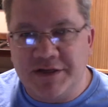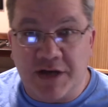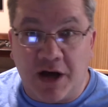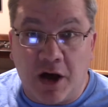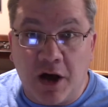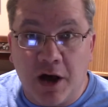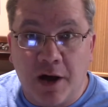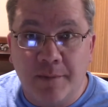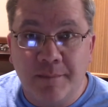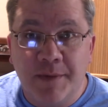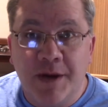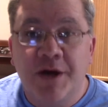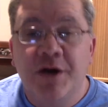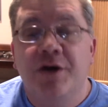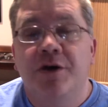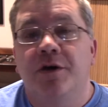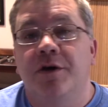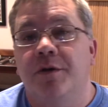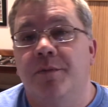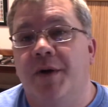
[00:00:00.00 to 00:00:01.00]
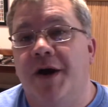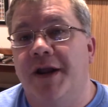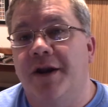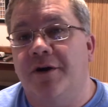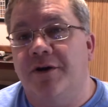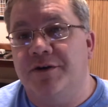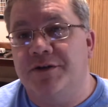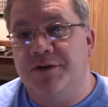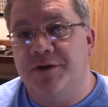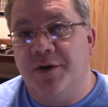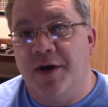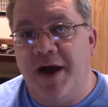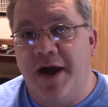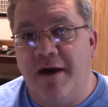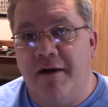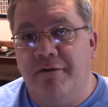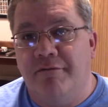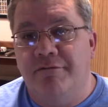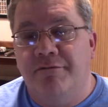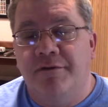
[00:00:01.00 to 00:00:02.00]
hub. You might also
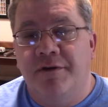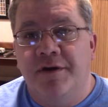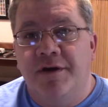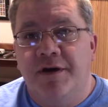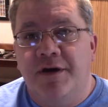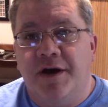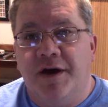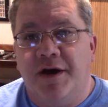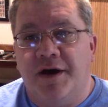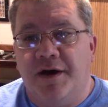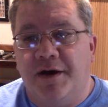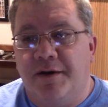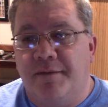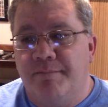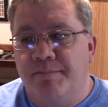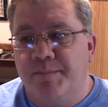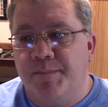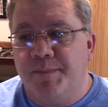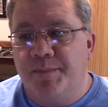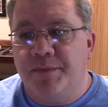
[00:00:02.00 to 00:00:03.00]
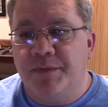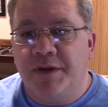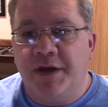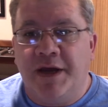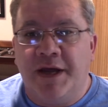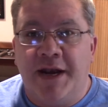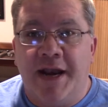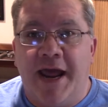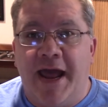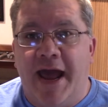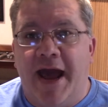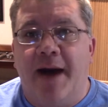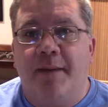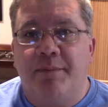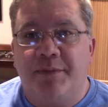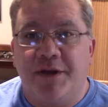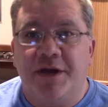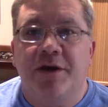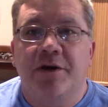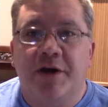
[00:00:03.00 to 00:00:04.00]
have an
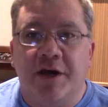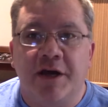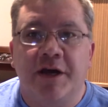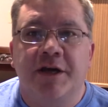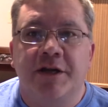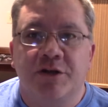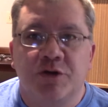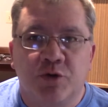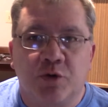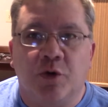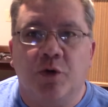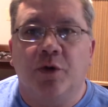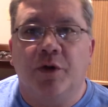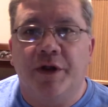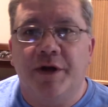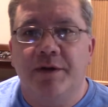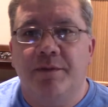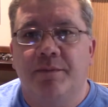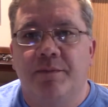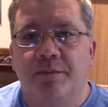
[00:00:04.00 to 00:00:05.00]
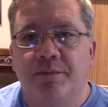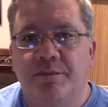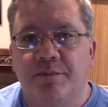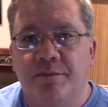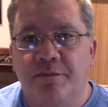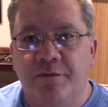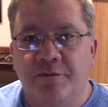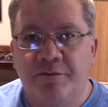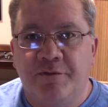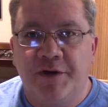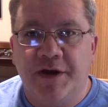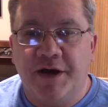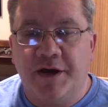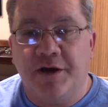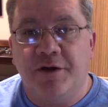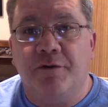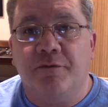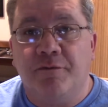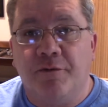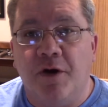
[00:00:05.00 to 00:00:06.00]
app that you can control it via
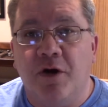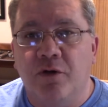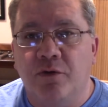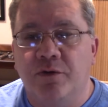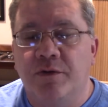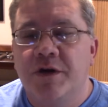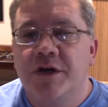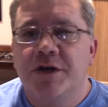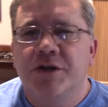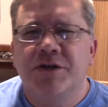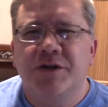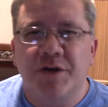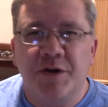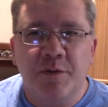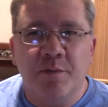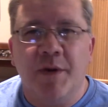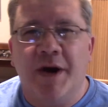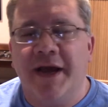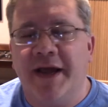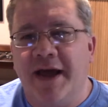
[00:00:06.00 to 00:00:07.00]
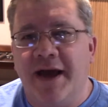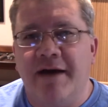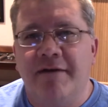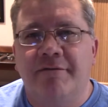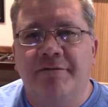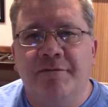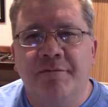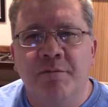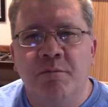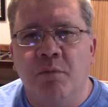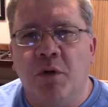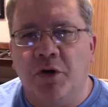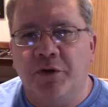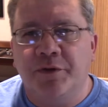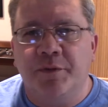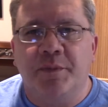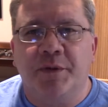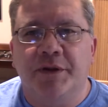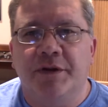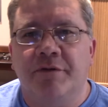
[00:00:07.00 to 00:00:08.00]
your phone. So you might have
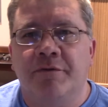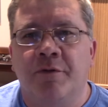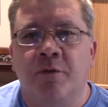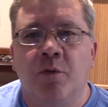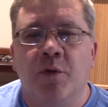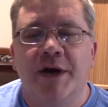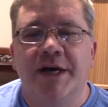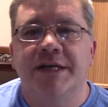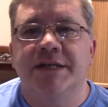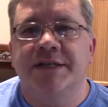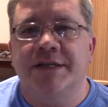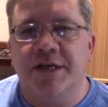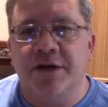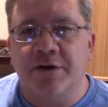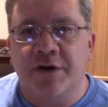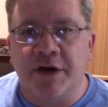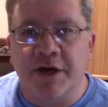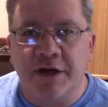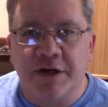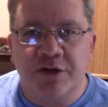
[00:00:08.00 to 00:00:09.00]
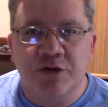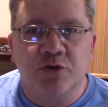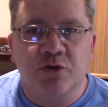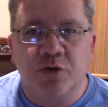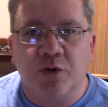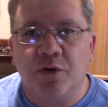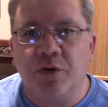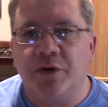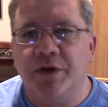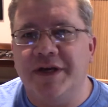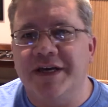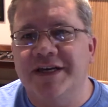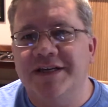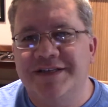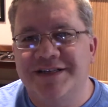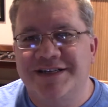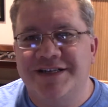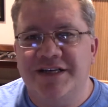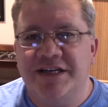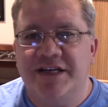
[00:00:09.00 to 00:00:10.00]
multiple different ways that you can control
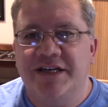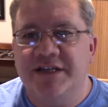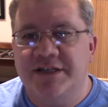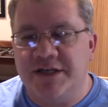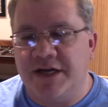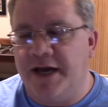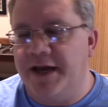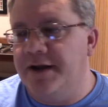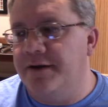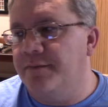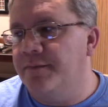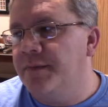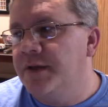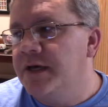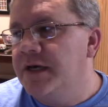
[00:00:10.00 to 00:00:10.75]
each item.